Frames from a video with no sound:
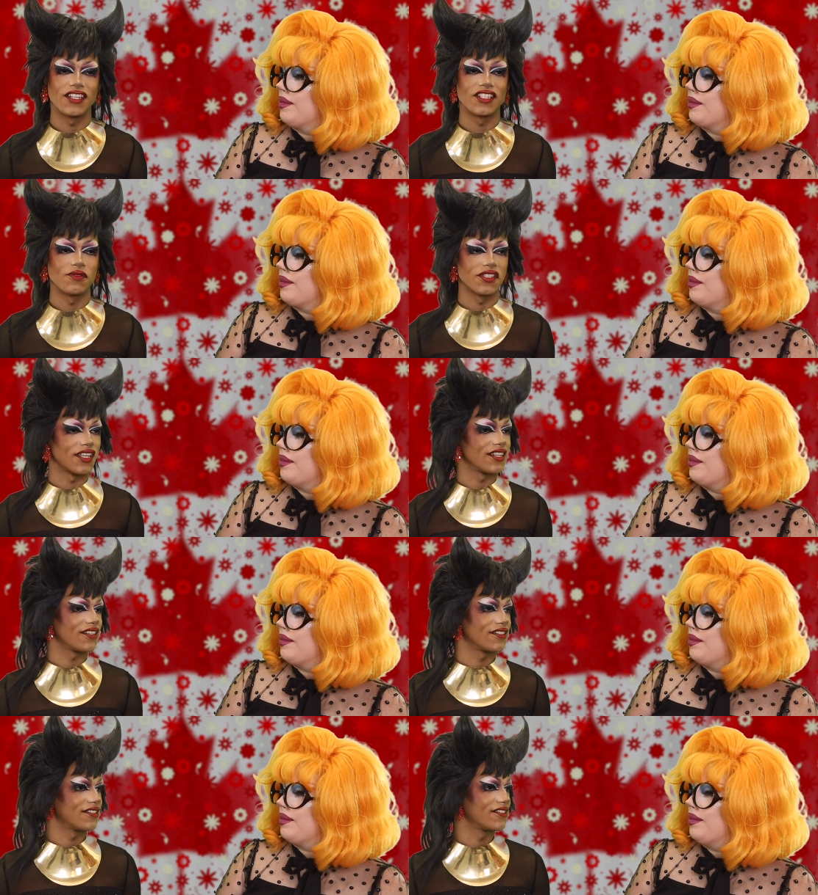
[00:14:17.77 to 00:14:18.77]
Speaker 1: and she was like,
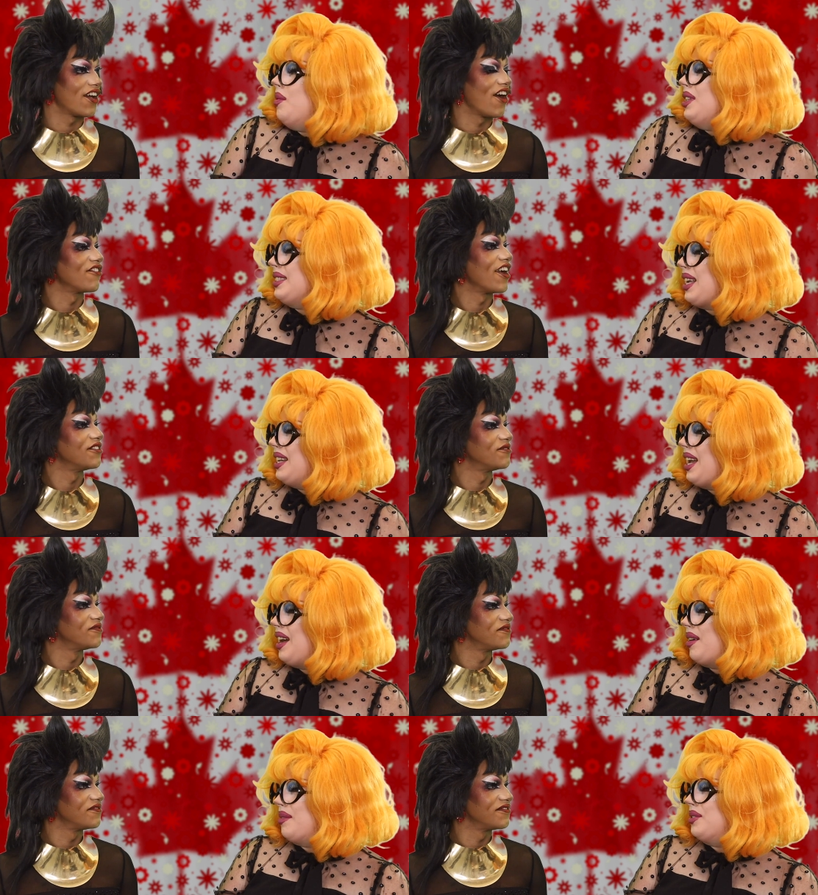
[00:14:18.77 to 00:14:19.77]
Speaker 2: "Well, that's right. kind of
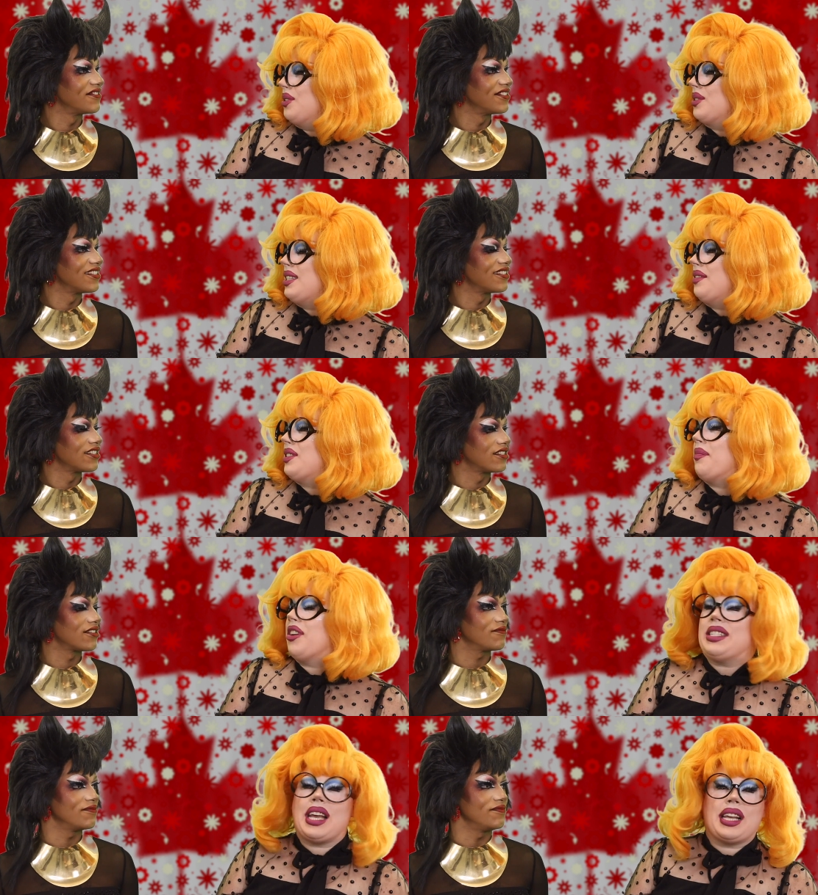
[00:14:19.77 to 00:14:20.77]
how I would do because you have to
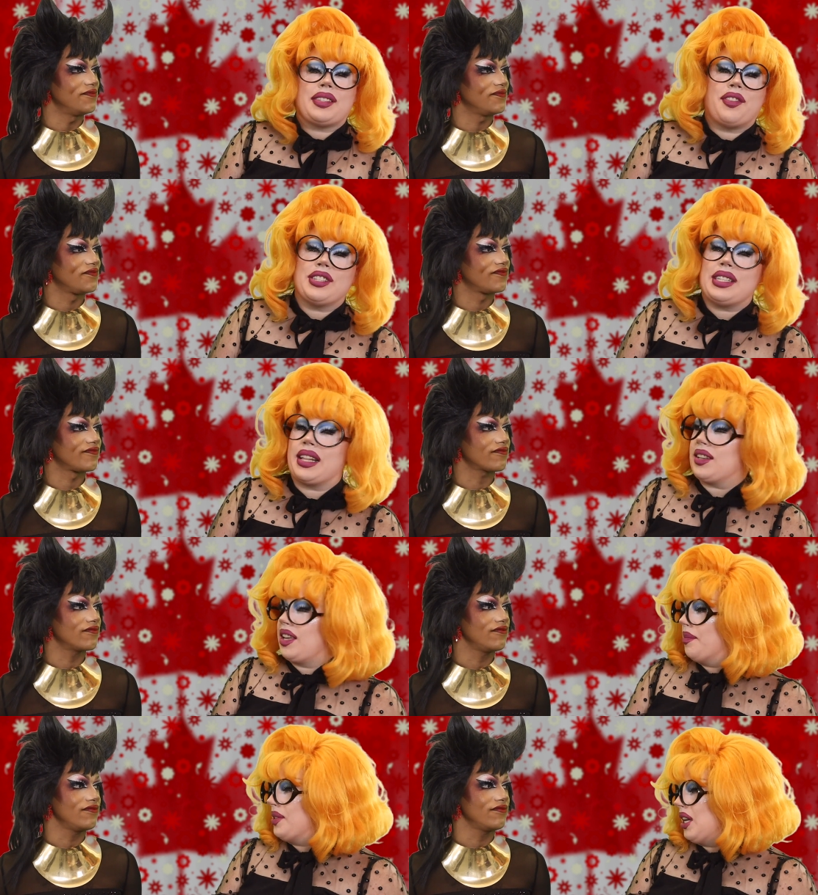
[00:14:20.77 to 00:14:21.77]
very it's a very
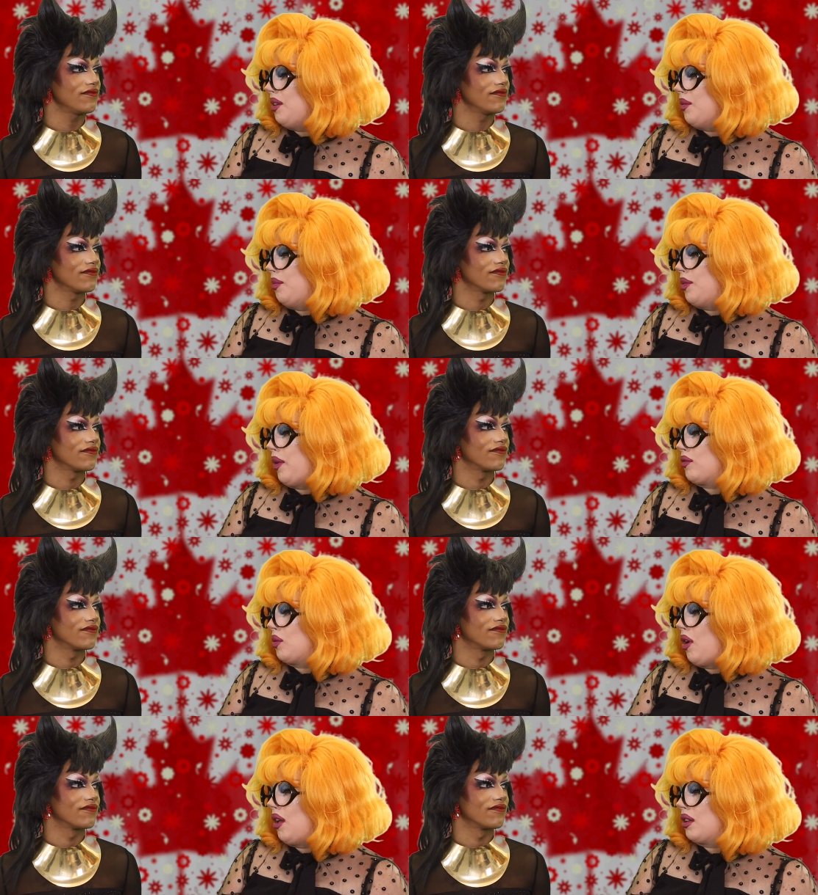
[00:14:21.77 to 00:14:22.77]
delicate tightrope you have to
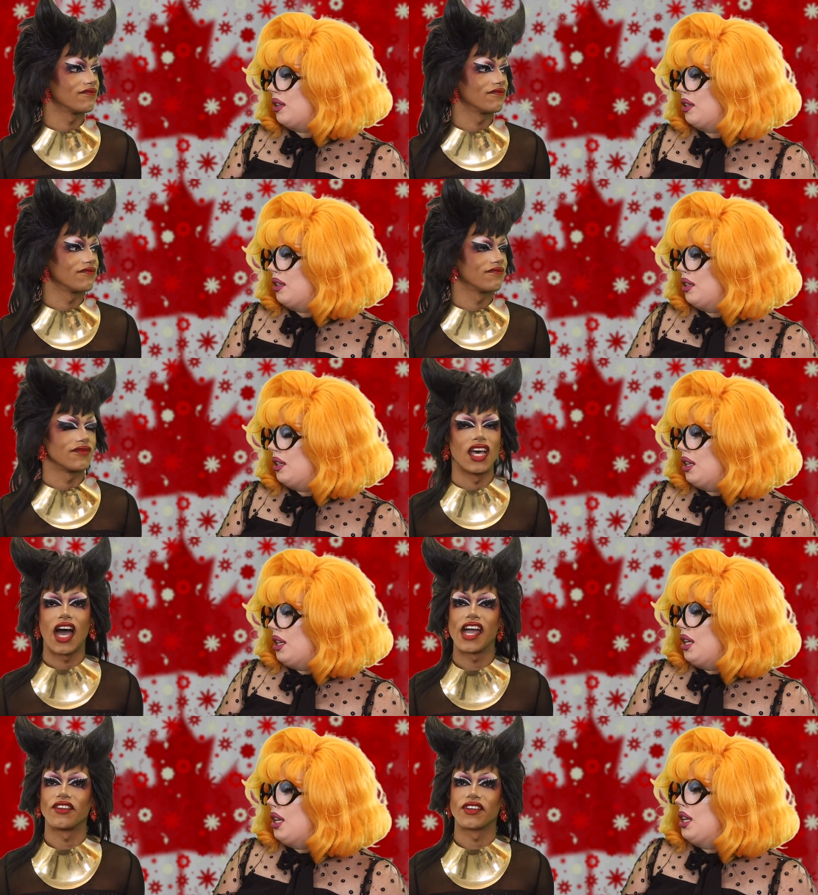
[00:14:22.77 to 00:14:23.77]
walk."
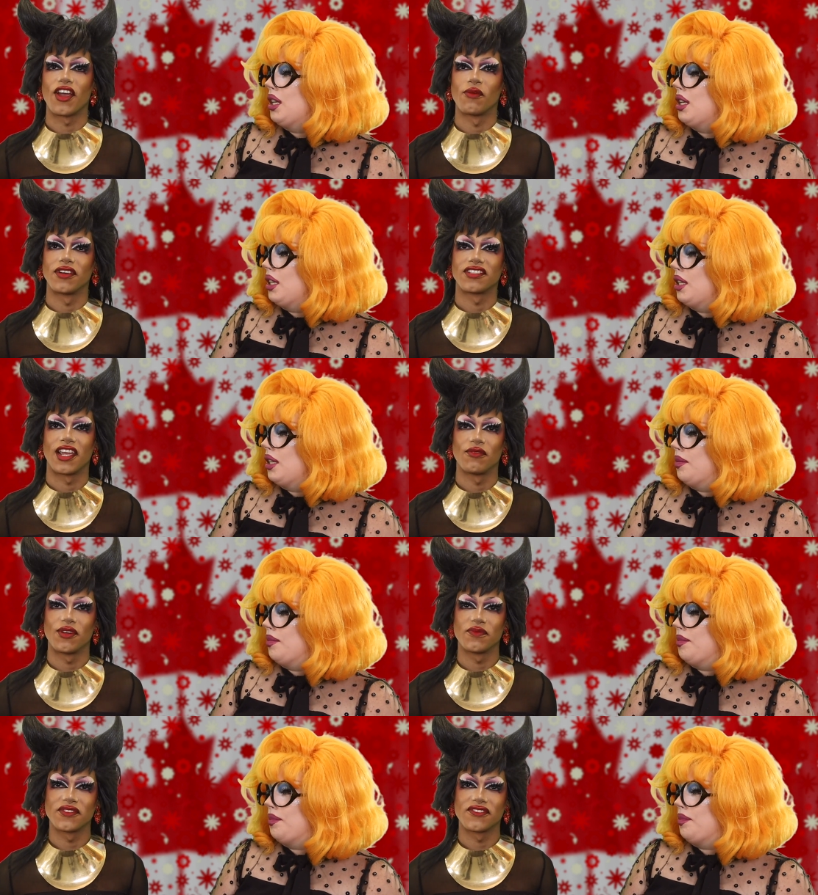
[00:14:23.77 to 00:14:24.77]
Speaker 1: I don't care about
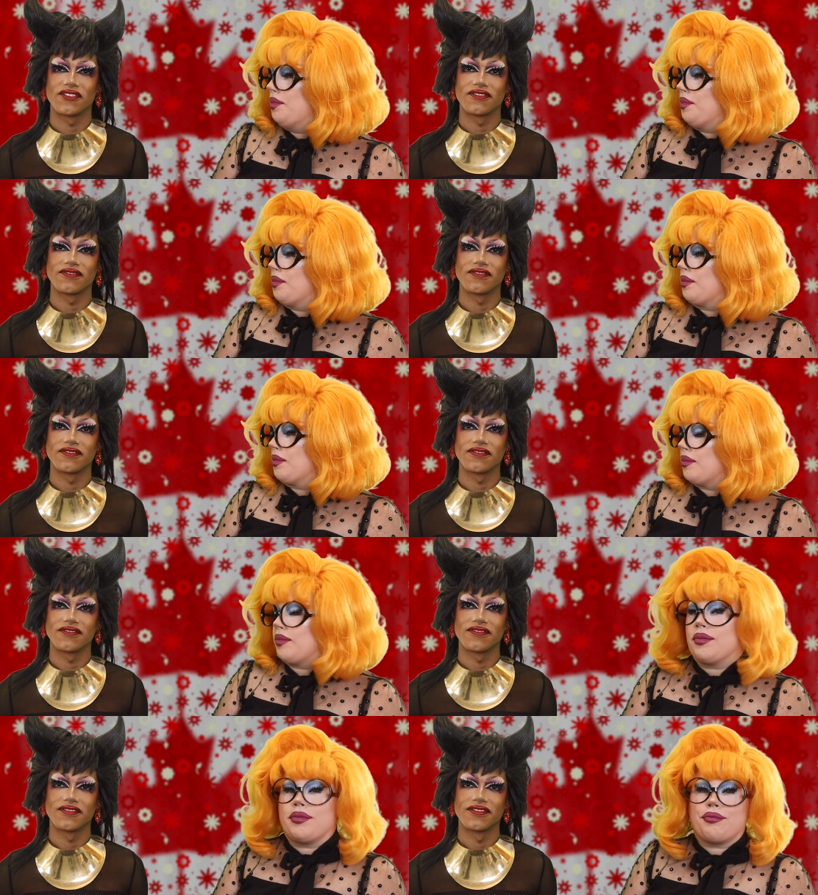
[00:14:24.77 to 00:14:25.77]
tightropes.
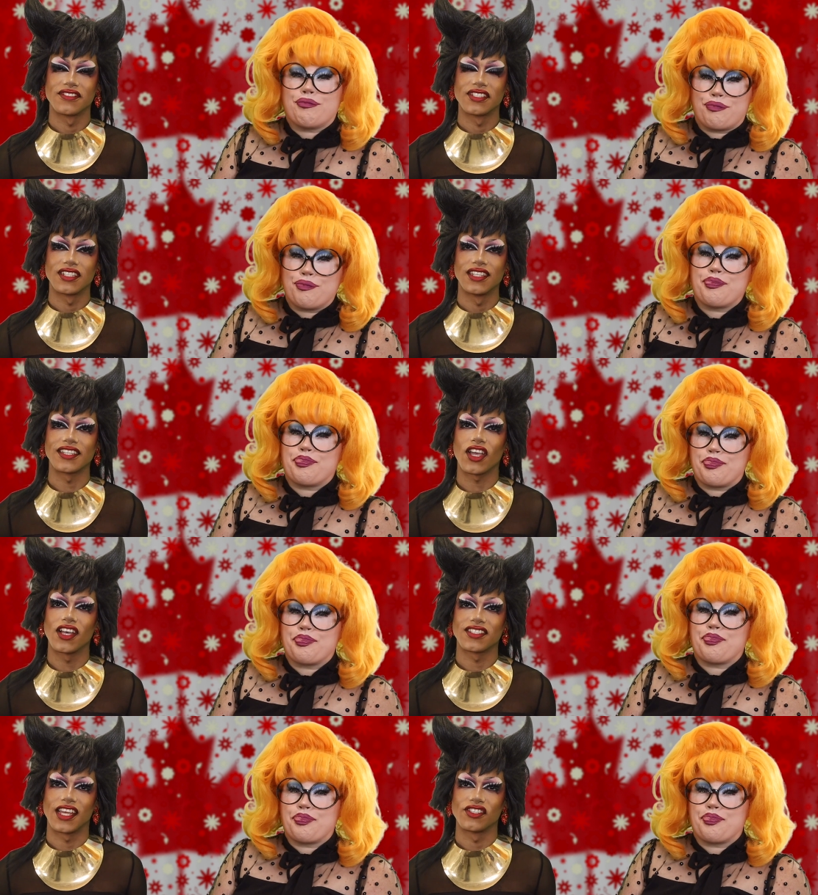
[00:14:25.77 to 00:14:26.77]
Let's
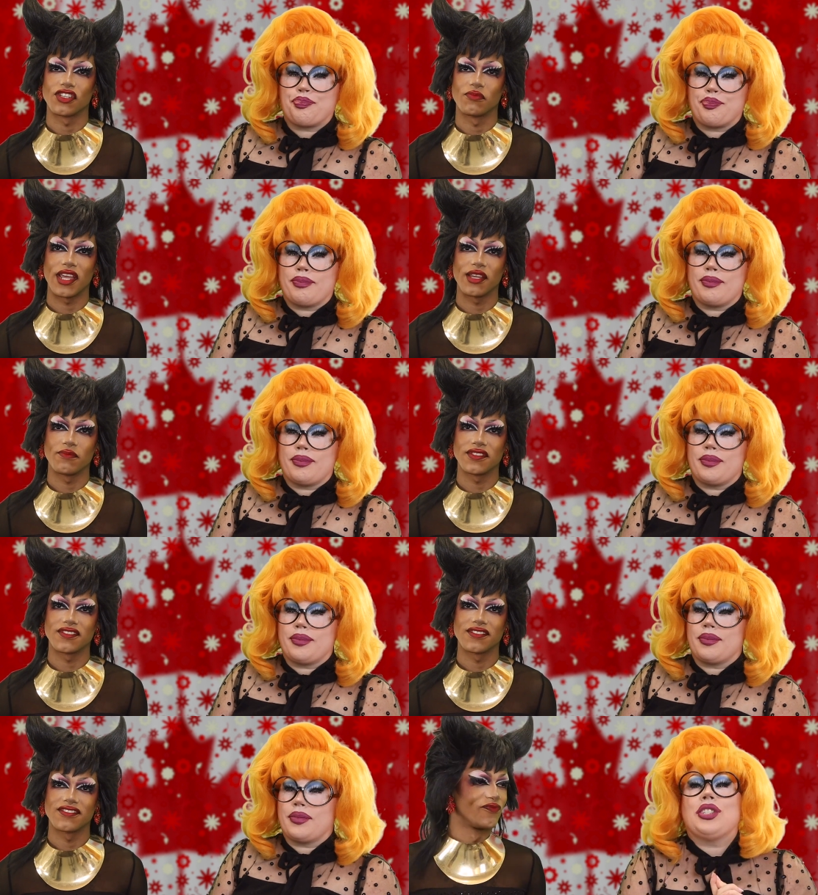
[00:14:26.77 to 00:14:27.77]
cause tension,
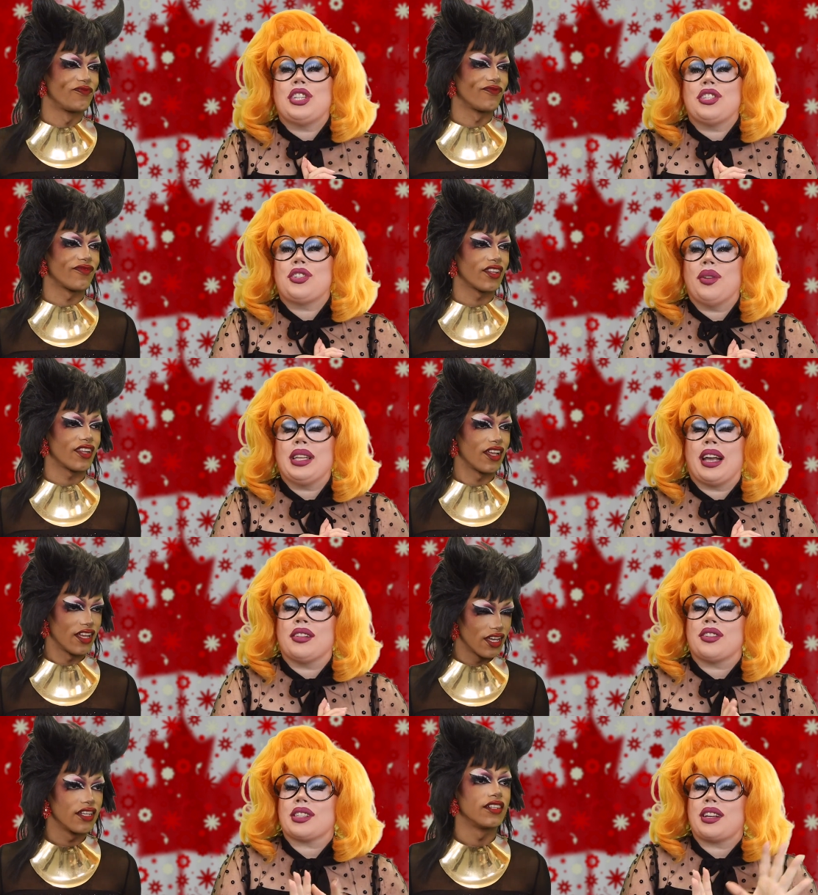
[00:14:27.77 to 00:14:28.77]
babes.
Speaker 2: She's doling
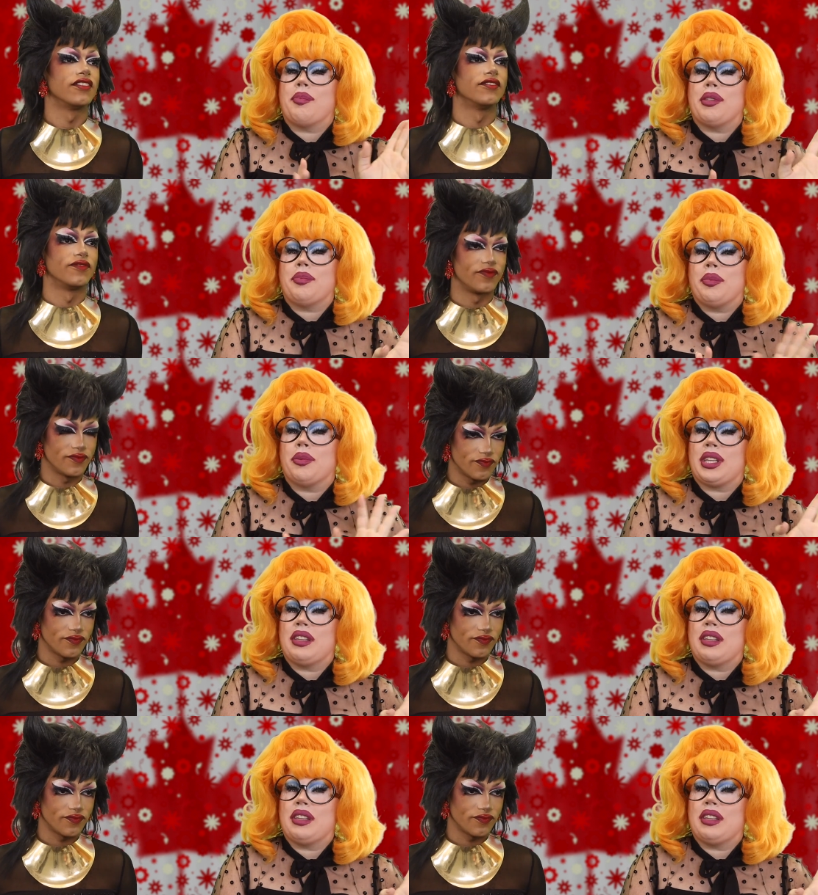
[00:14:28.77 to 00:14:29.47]
out. There's a couple of people.